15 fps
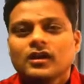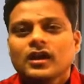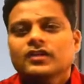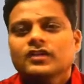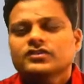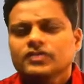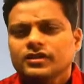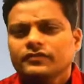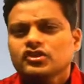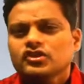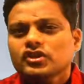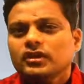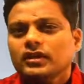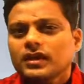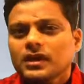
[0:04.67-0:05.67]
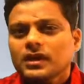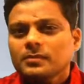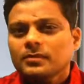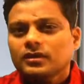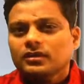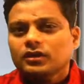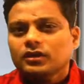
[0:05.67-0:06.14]
It's revision time
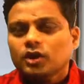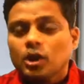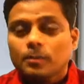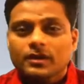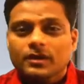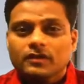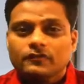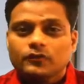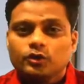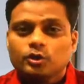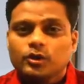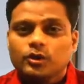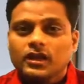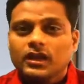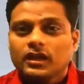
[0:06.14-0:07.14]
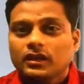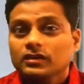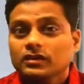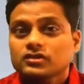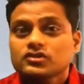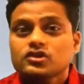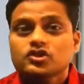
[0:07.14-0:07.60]
and the topic for today
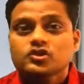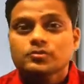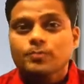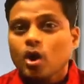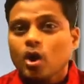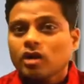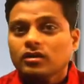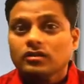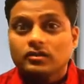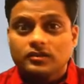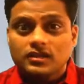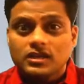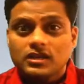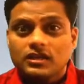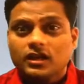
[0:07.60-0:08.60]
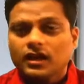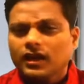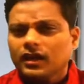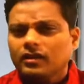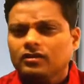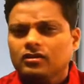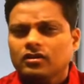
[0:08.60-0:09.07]
is spot the
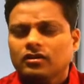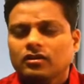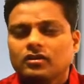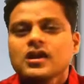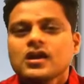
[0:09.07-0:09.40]
error.